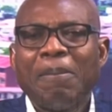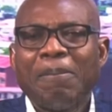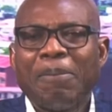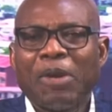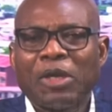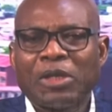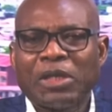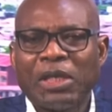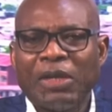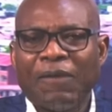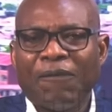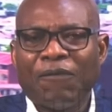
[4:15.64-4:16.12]

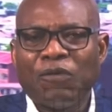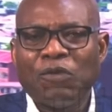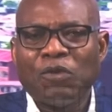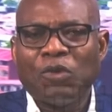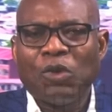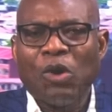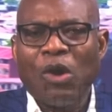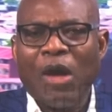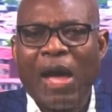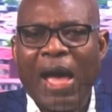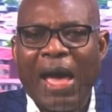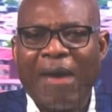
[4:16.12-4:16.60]
But if you
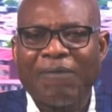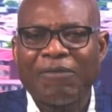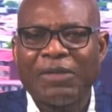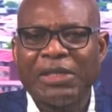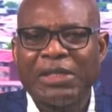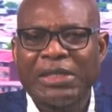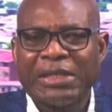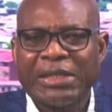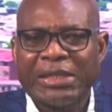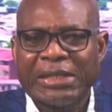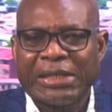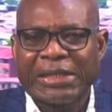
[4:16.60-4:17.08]
don't have
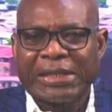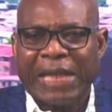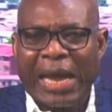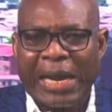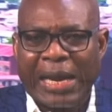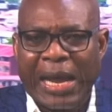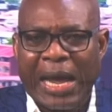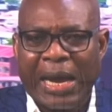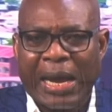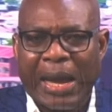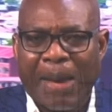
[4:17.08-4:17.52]
this internal